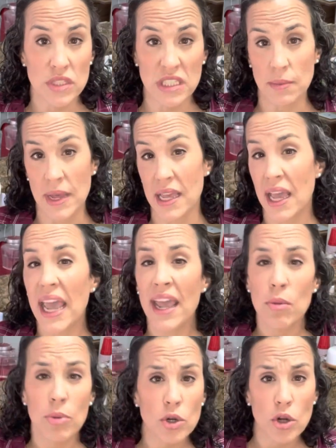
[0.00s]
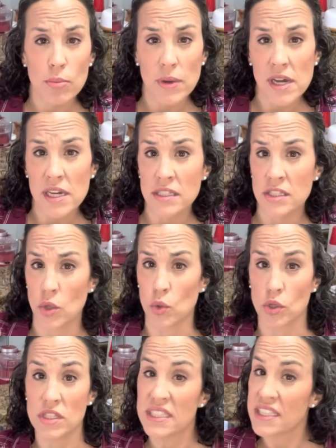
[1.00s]
to make hamburger buns or
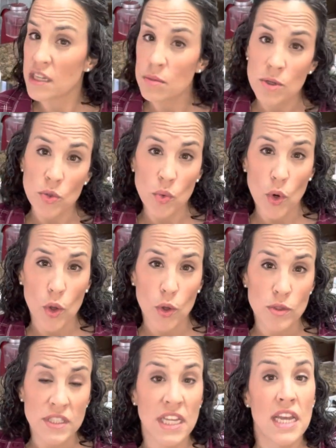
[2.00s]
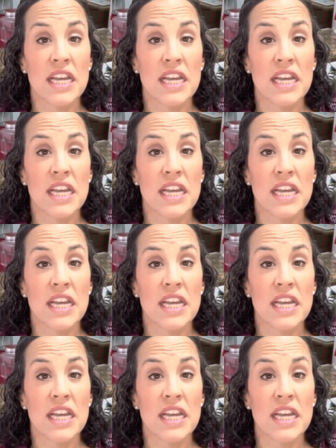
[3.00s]
cinnamon rolls,